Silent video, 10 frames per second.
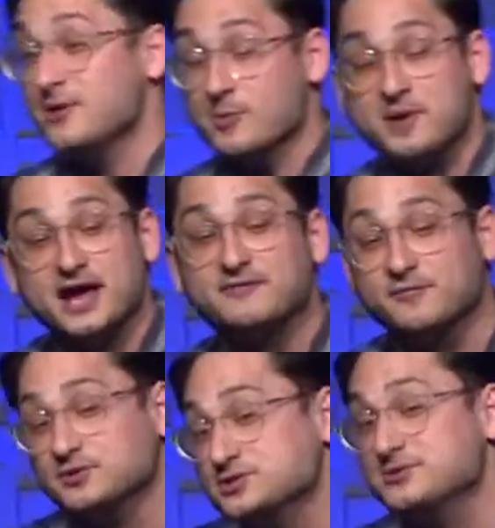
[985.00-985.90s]
are paid
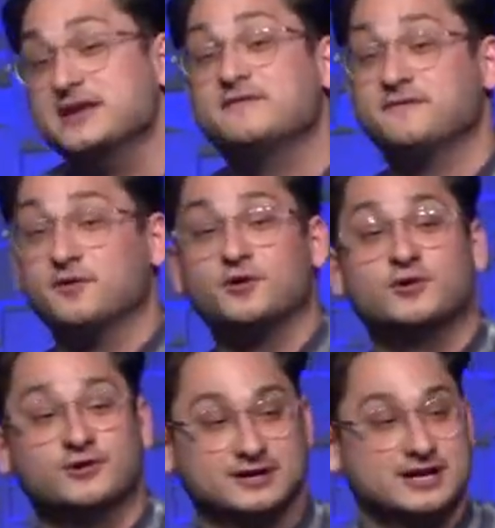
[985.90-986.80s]
for to the
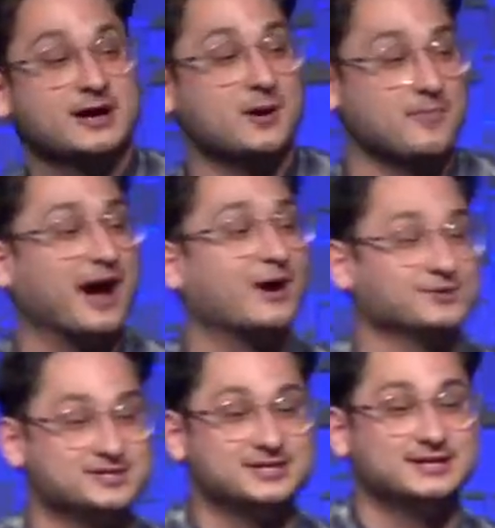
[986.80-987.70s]
full
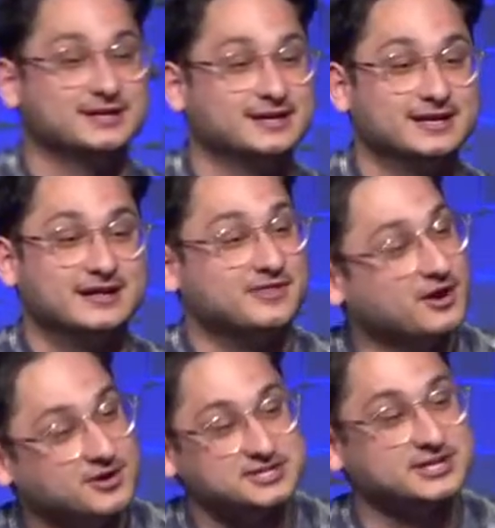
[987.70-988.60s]
amount.
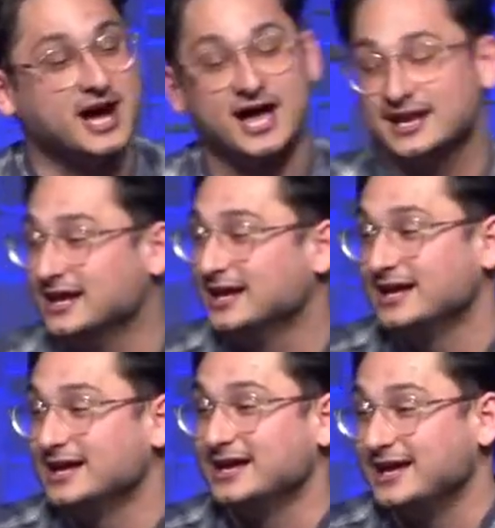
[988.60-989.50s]
There is not
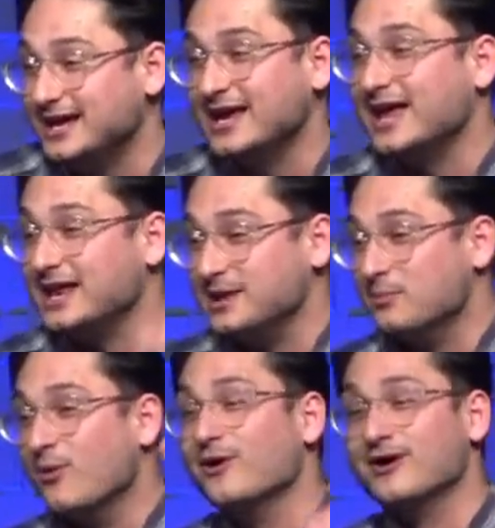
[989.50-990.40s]
any
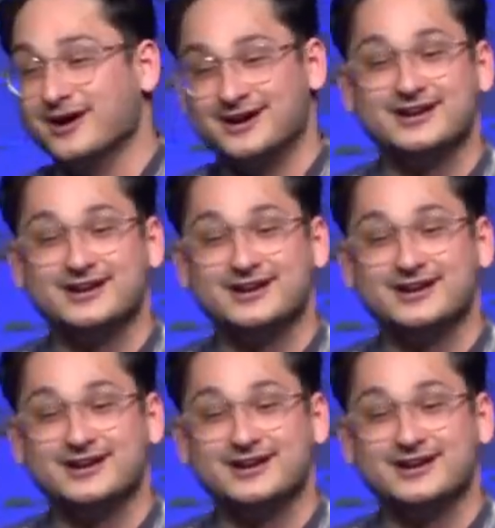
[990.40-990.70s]
more